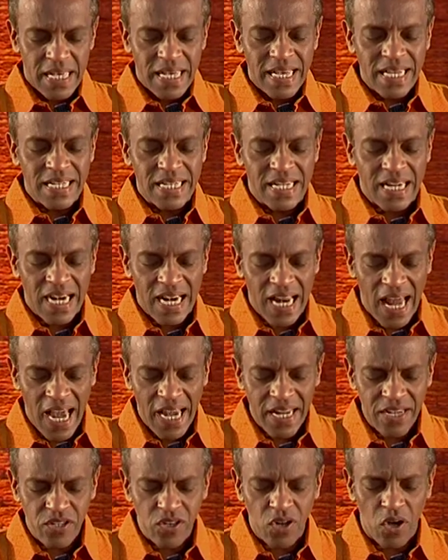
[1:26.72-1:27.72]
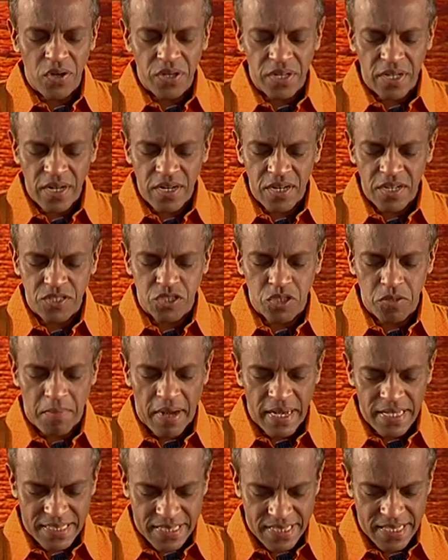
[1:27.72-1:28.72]
Incline your ear to
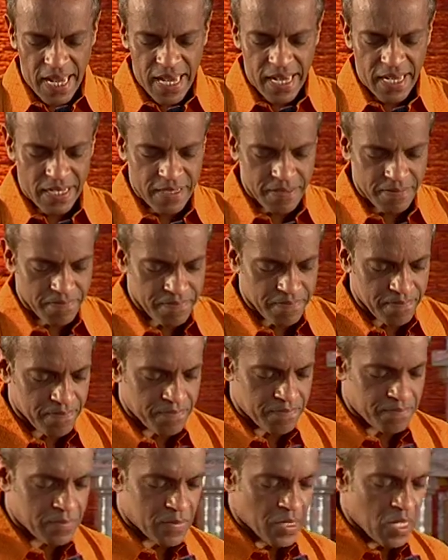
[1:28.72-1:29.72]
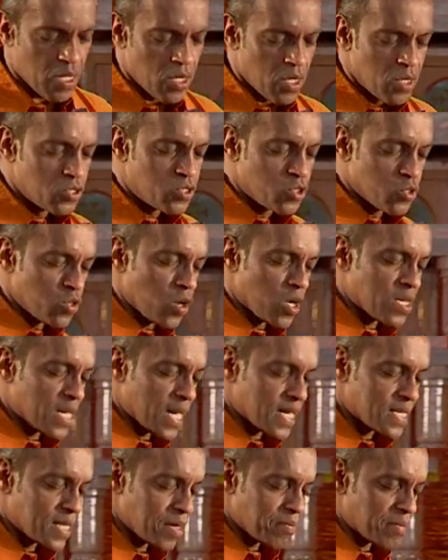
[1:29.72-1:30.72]
my saying. Do not
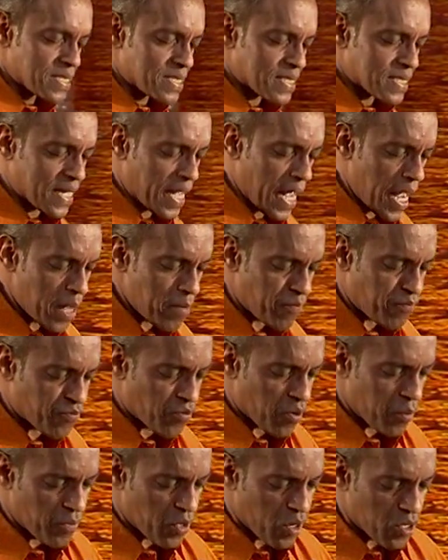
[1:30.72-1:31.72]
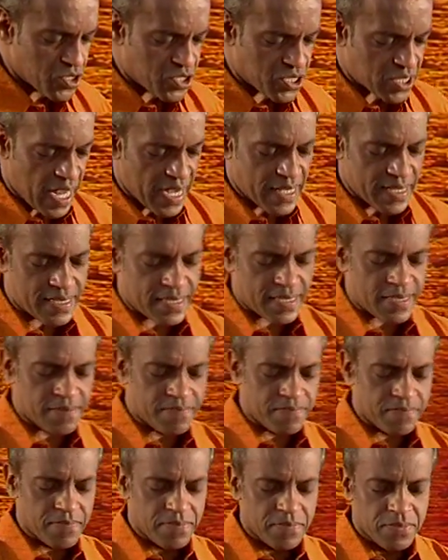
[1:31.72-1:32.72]
let them escape from your sight.
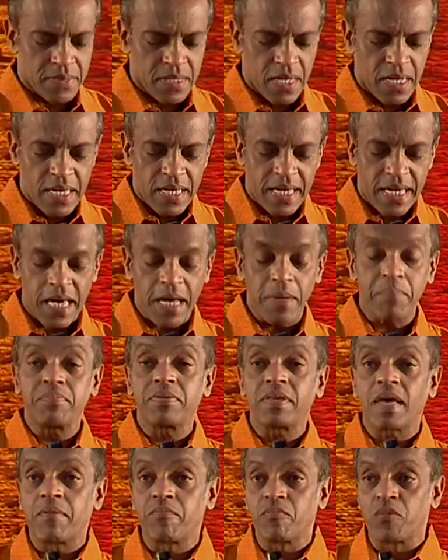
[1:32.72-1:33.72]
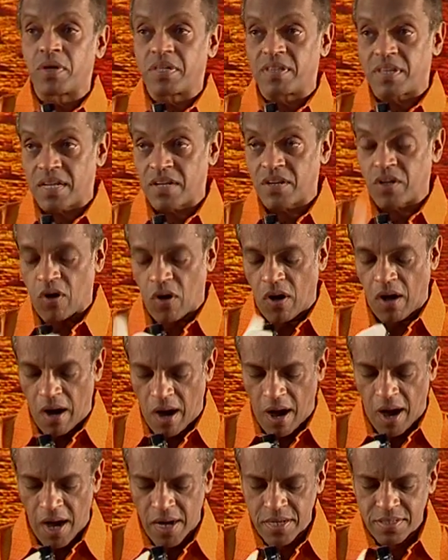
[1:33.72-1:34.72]
Keep them within your
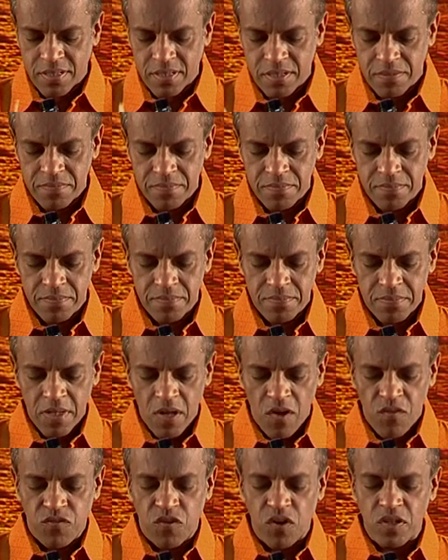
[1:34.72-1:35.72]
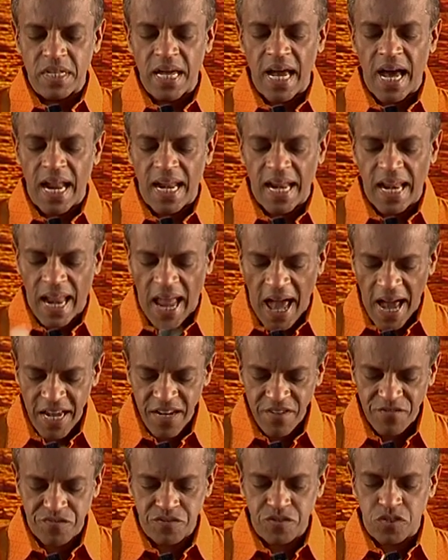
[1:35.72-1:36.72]
heart, for they are
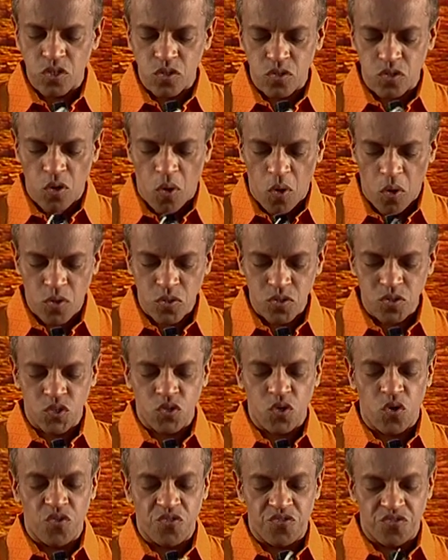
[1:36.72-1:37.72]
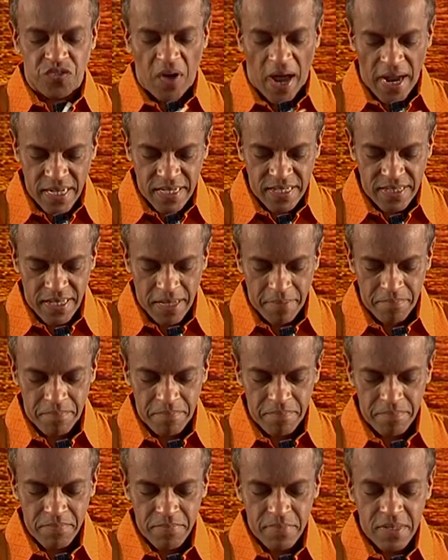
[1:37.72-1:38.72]
life to those who find them.
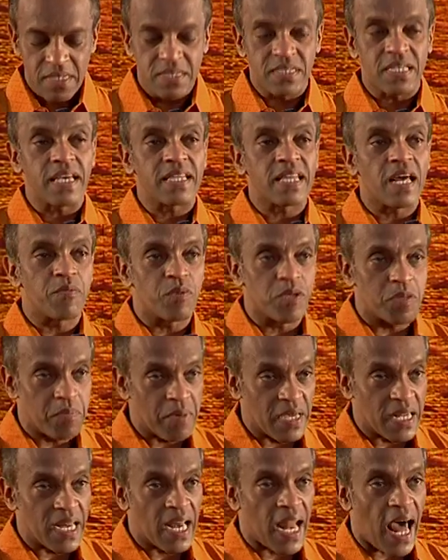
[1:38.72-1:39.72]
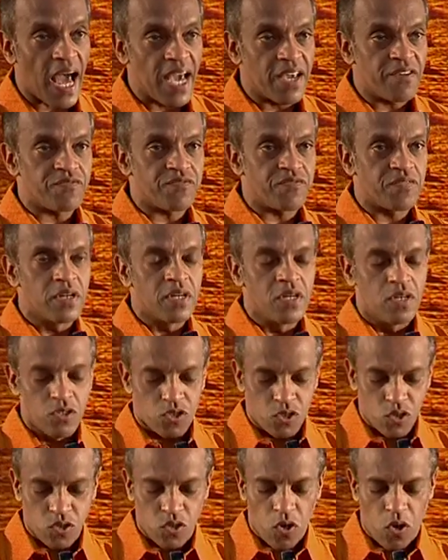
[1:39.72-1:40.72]
Say that with me. Life
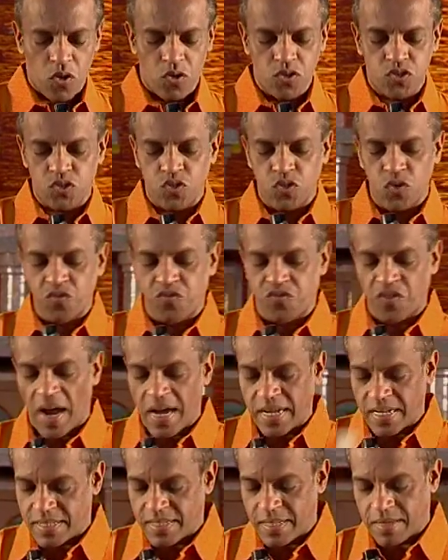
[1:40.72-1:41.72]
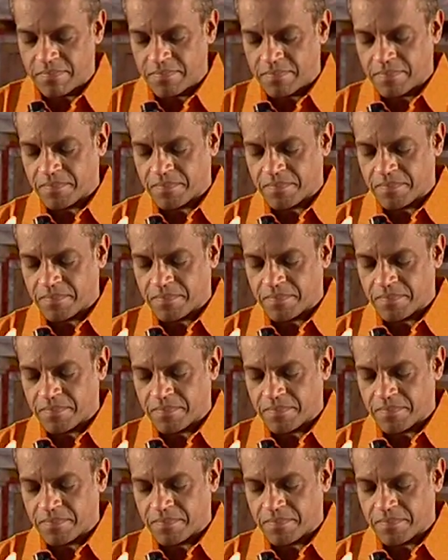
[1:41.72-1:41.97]
to those who find them.